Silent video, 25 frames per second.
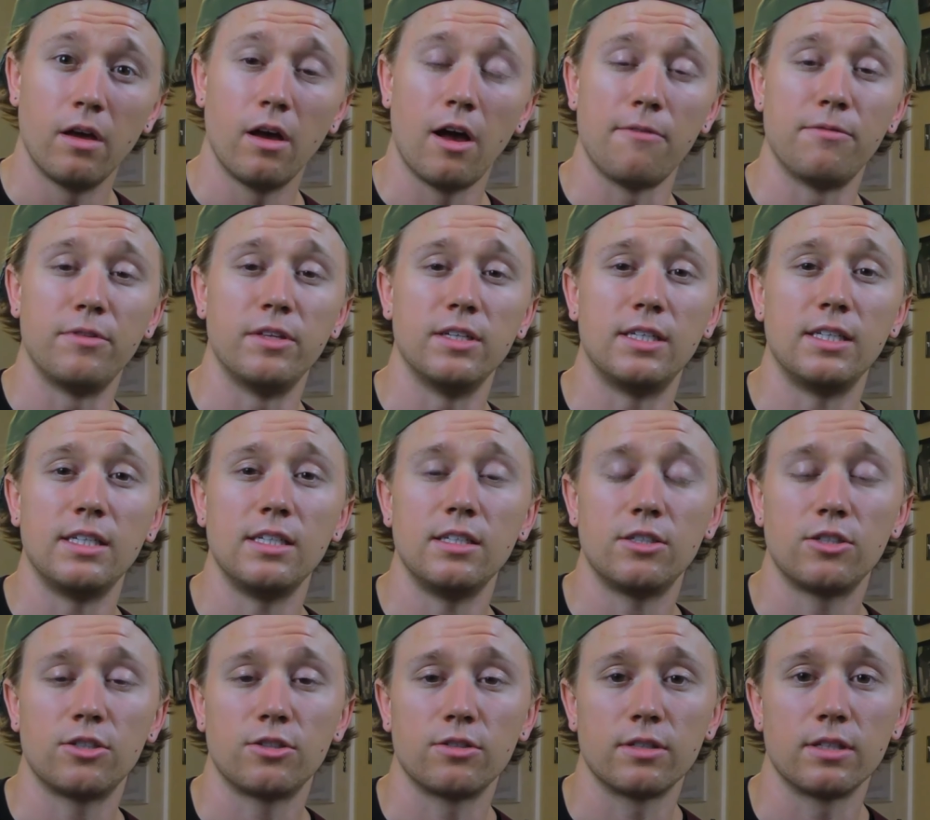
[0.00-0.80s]
of the
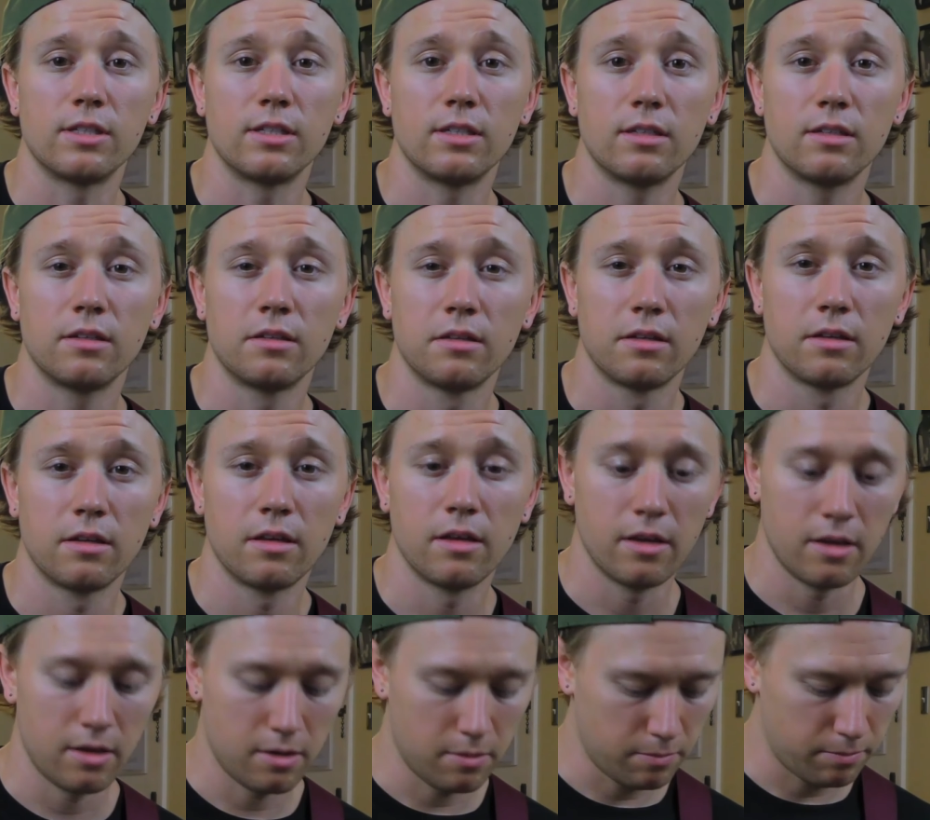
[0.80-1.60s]
D
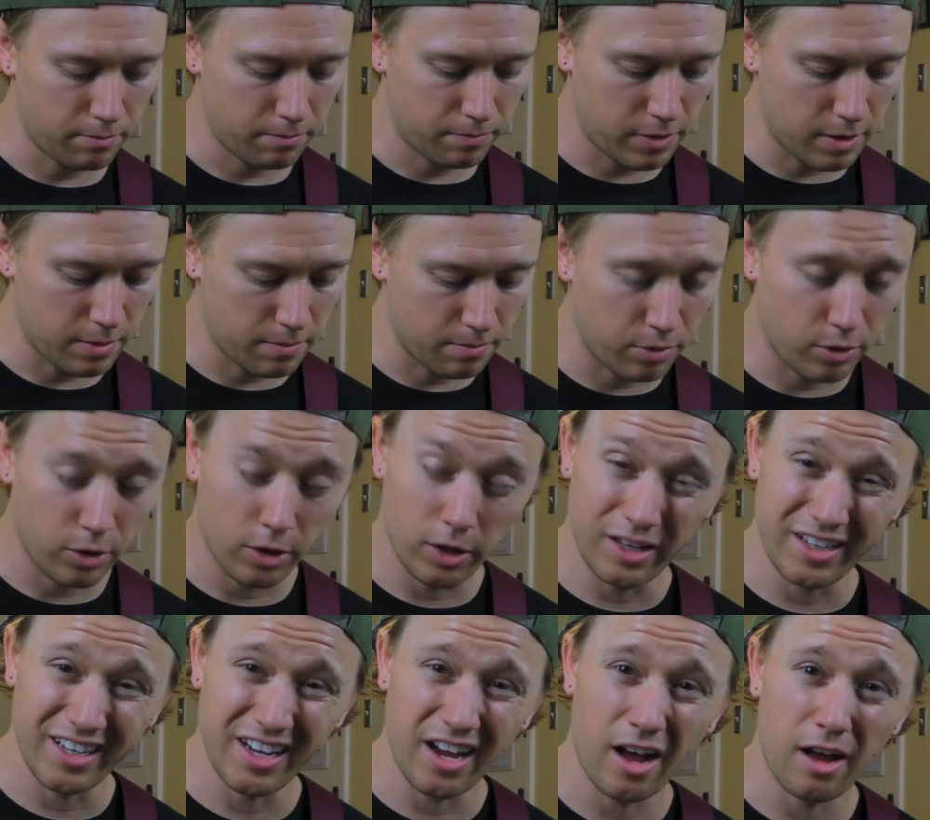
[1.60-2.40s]
string, then
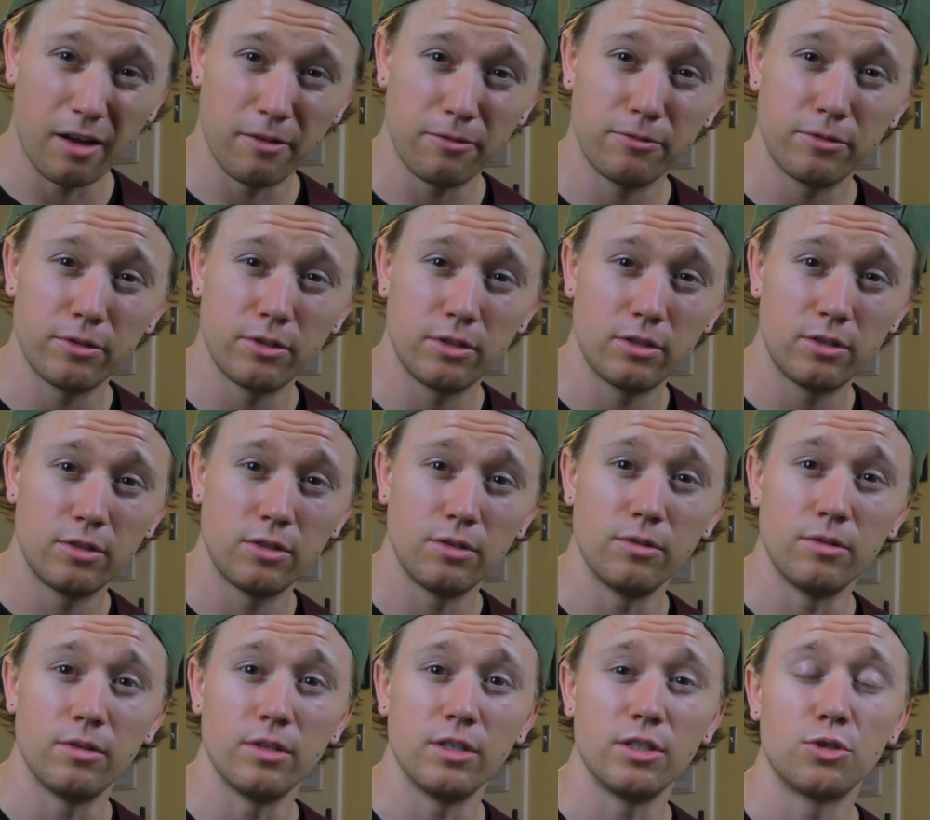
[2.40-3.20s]
pulling off
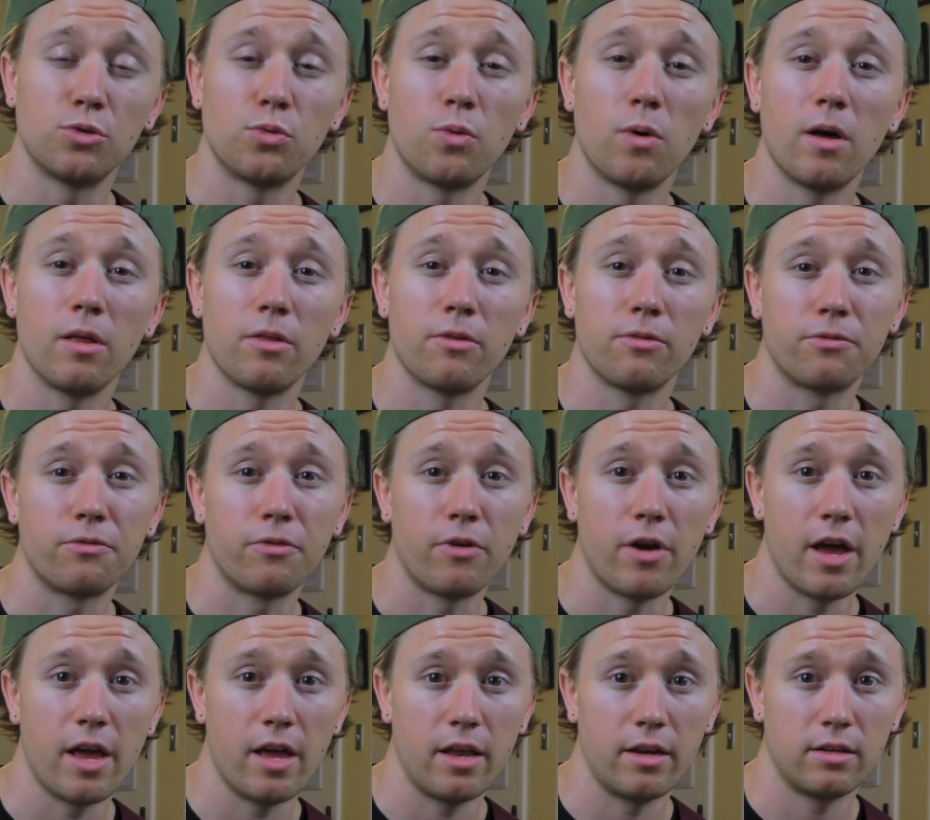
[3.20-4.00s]
to the 12th
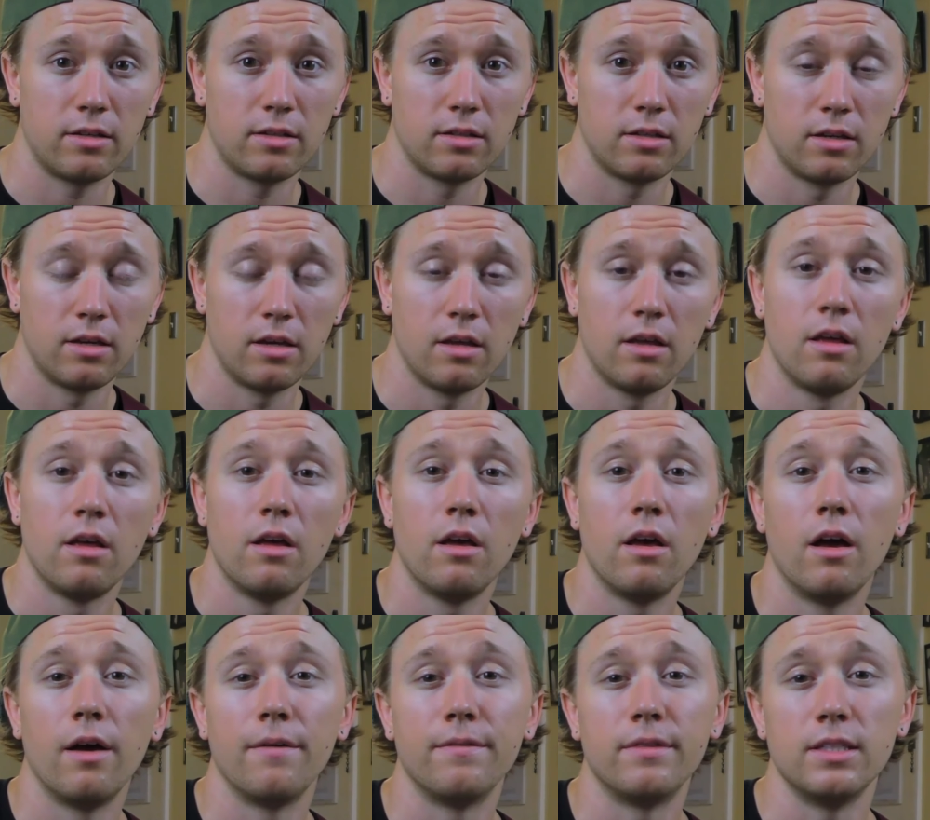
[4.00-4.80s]
fret
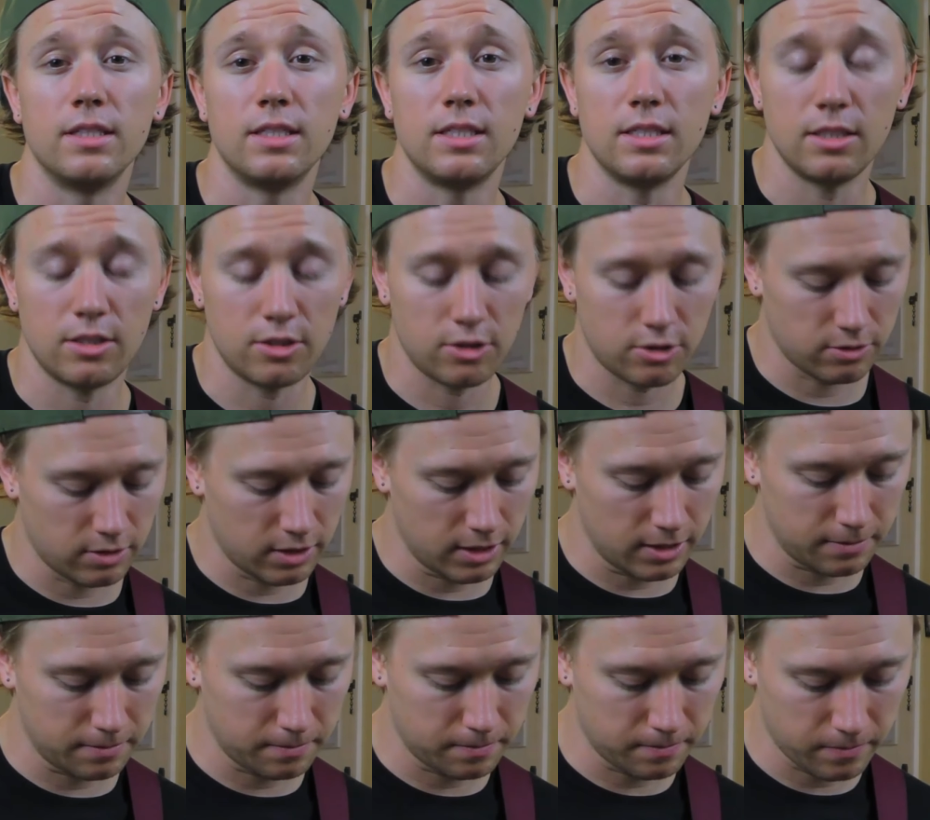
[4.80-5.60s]
of the D
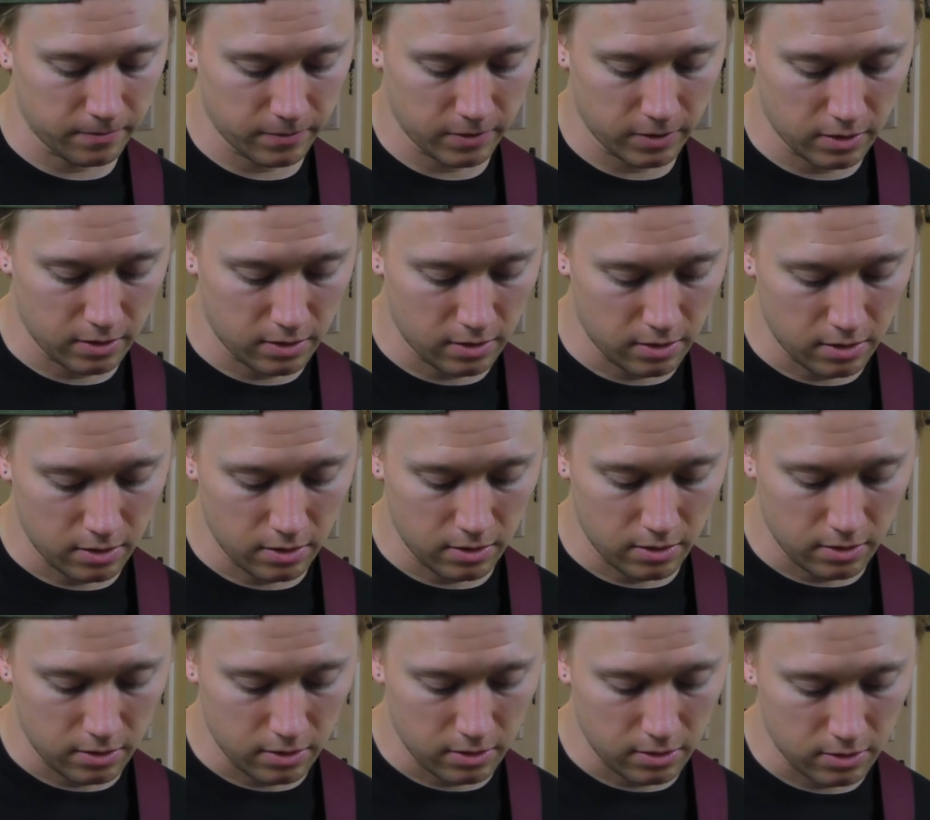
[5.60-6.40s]
string.
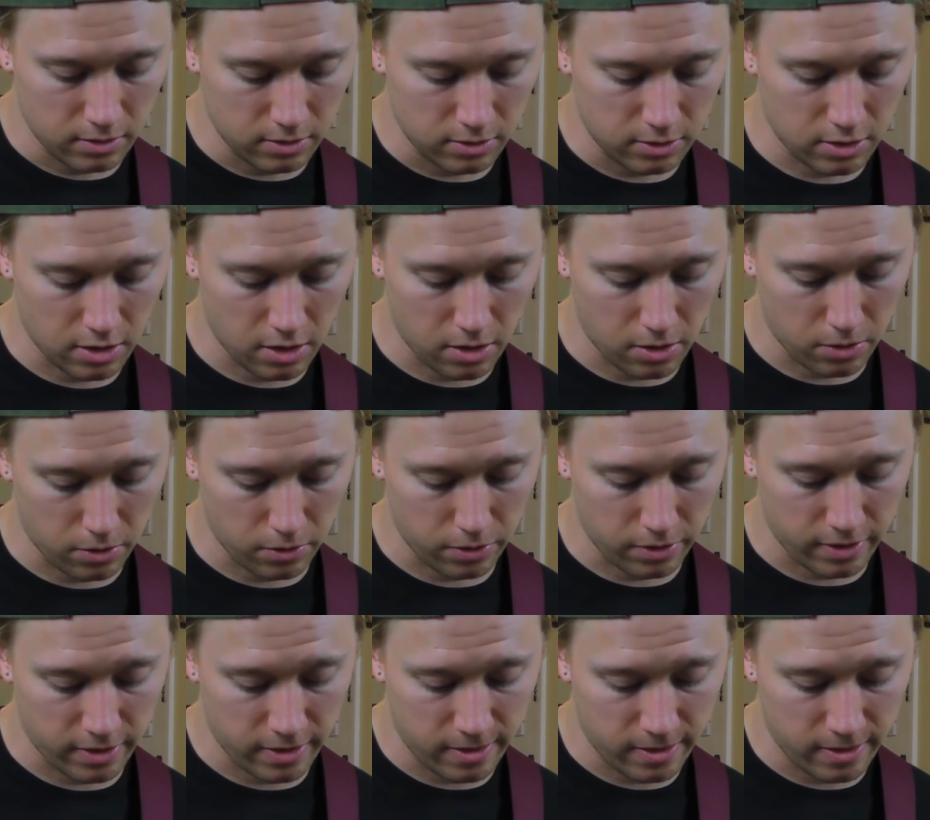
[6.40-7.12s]
So